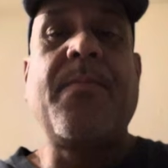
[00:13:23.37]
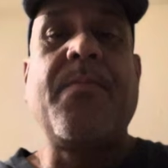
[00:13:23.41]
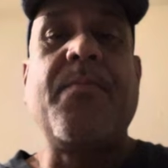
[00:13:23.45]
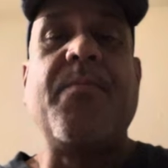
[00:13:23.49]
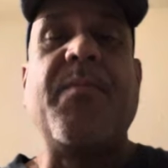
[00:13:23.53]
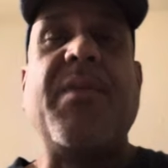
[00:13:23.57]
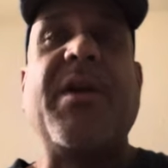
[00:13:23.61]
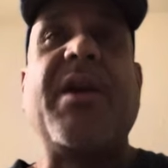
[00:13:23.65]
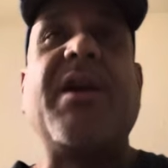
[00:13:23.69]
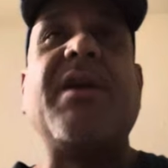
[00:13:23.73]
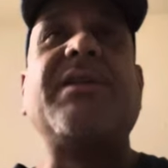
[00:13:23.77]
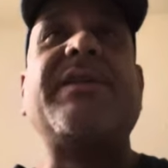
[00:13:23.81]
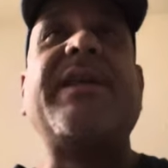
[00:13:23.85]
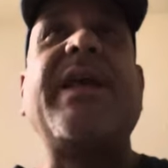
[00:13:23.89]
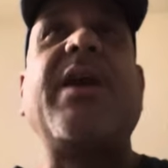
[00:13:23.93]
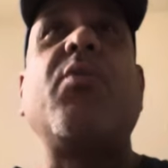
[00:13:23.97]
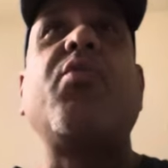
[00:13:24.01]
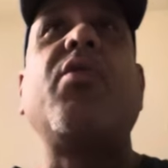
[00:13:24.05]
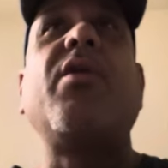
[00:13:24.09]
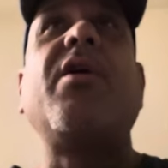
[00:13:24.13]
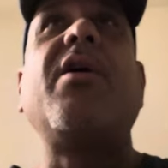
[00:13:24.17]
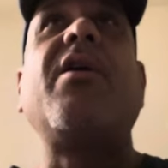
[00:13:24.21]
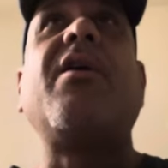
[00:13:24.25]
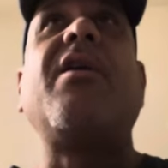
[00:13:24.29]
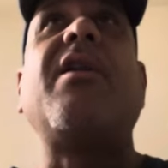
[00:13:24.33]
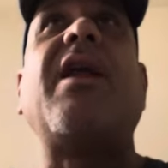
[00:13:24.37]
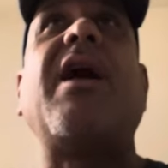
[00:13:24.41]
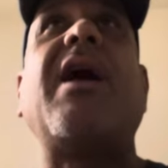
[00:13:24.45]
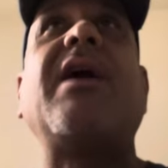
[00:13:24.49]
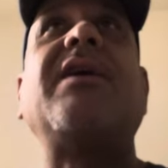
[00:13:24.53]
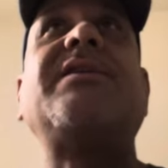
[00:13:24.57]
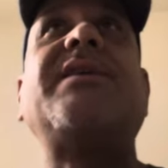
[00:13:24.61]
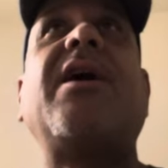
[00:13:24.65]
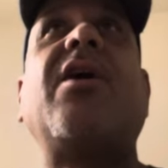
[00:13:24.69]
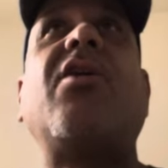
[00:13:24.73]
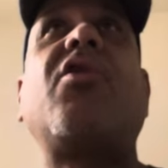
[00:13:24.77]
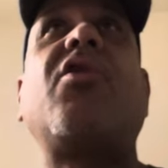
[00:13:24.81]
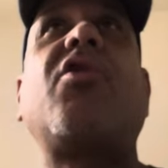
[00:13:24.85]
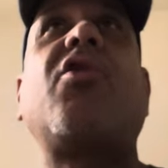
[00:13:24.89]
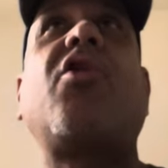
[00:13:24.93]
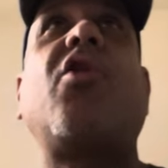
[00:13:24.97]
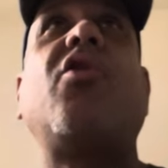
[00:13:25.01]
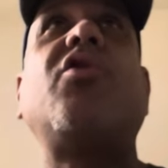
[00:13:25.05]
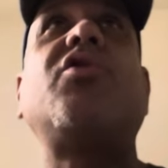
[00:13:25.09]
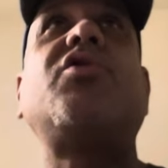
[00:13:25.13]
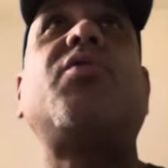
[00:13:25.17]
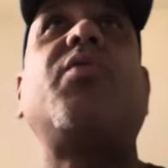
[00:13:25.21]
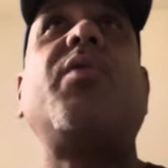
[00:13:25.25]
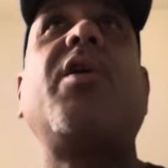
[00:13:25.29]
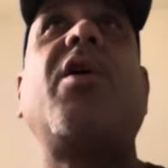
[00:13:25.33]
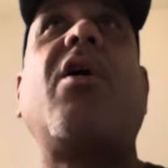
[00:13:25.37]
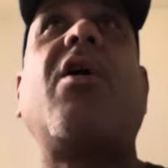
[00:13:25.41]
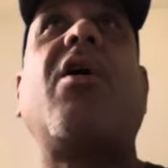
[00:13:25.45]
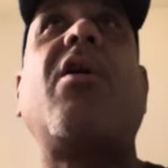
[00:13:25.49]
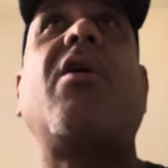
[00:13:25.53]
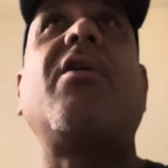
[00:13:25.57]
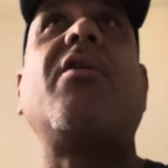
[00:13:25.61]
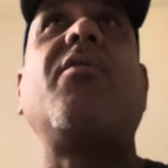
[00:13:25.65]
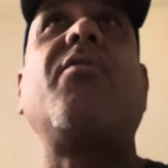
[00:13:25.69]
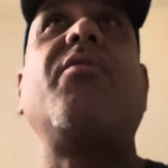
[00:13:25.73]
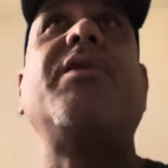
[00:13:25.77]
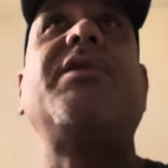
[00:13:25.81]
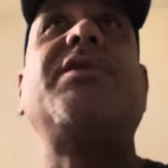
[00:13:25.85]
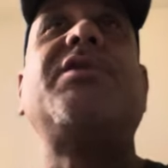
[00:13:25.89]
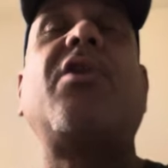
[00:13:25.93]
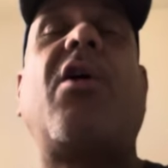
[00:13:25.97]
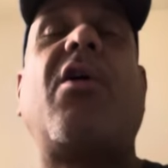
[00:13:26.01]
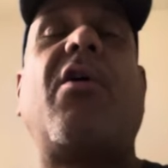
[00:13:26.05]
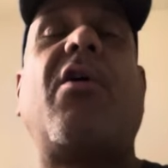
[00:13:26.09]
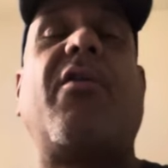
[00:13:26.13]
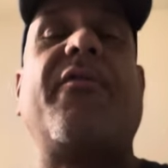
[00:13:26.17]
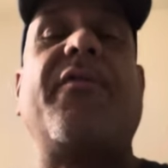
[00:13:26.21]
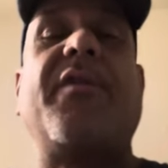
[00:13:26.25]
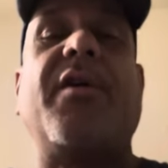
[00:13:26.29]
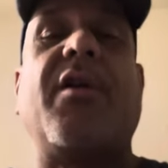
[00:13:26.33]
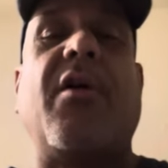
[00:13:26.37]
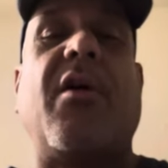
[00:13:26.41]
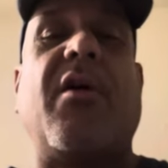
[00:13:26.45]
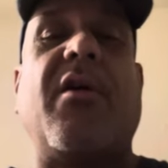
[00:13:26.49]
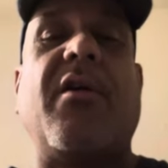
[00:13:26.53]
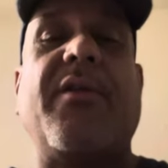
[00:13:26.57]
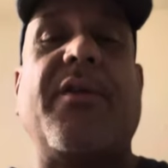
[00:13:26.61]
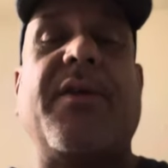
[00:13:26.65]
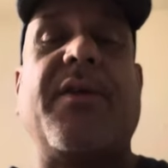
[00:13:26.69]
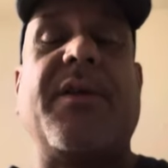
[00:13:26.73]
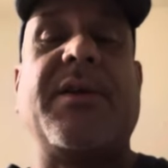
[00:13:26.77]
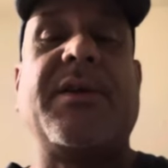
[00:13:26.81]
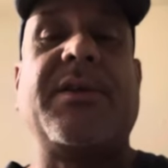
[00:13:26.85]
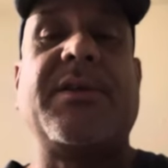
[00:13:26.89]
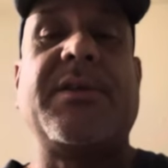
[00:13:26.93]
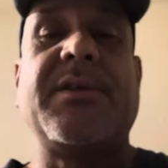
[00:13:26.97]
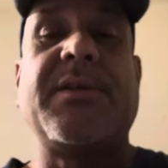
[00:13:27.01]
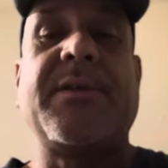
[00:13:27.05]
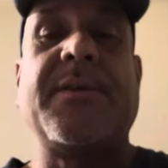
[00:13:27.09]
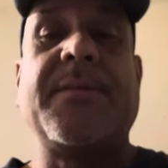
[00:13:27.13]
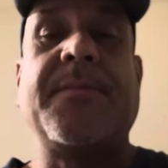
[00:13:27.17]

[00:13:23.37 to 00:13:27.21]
Because they realize how close we are to resolving all of this.